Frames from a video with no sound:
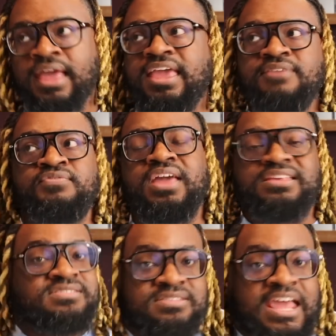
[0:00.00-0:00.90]
He's
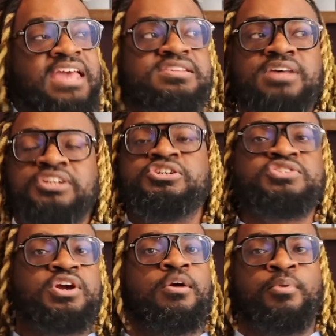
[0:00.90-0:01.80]
such a
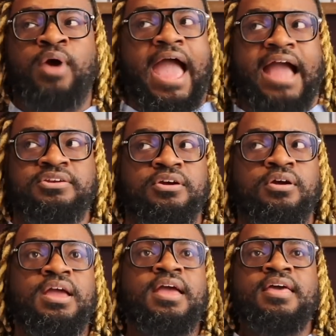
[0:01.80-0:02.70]
terrible
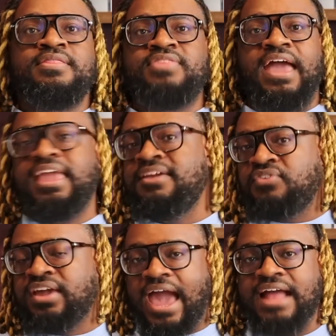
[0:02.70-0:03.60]
actor that he
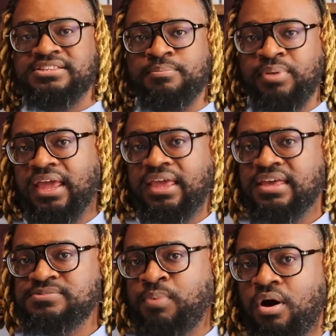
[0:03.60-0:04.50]
forgot to play
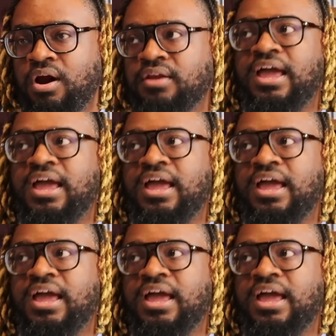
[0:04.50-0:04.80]
his part.